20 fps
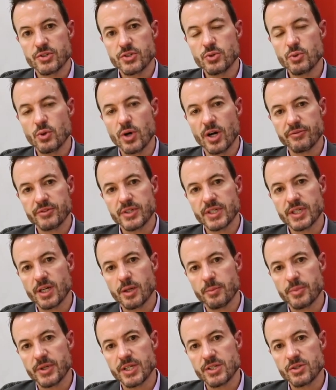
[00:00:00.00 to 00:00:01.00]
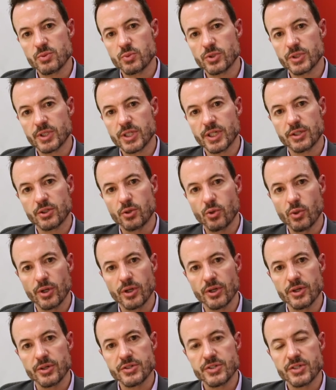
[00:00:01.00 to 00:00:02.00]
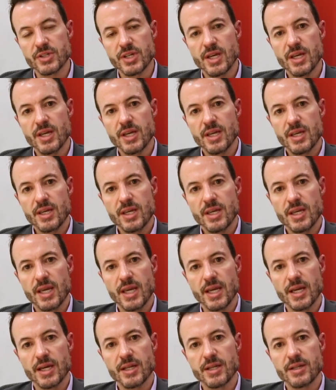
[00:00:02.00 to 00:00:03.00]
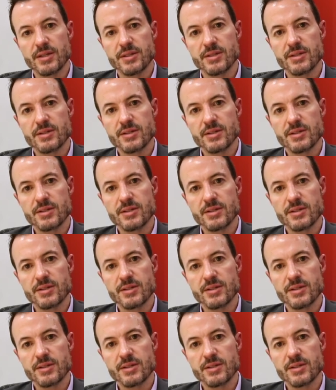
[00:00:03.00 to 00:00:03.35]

Too often companies will cut corners and